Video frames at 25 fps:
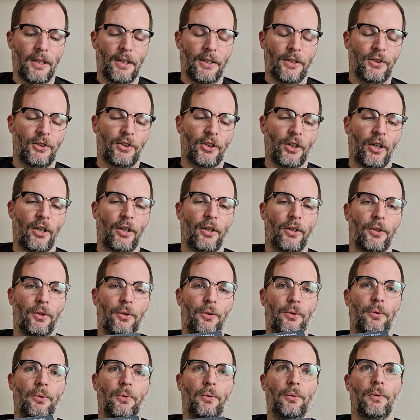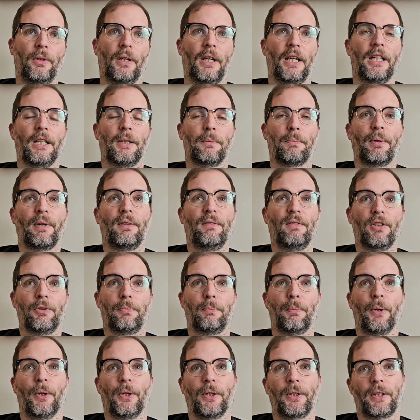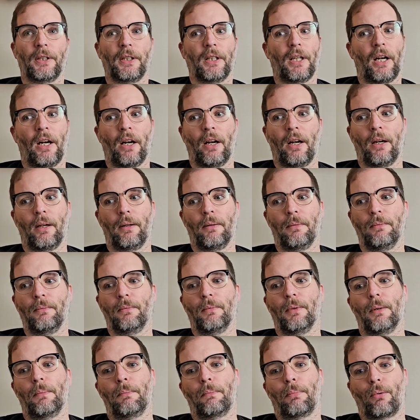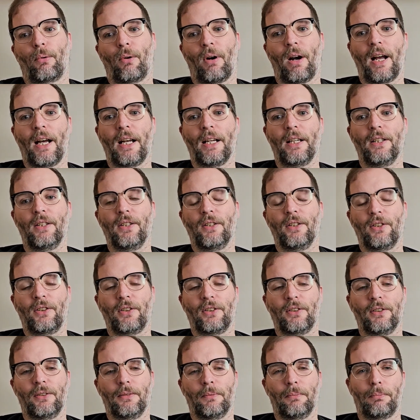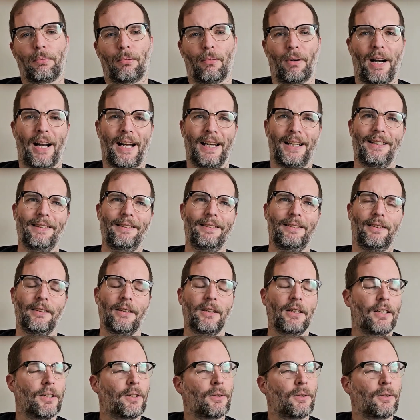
So in the previous book, um, Brand, Brand?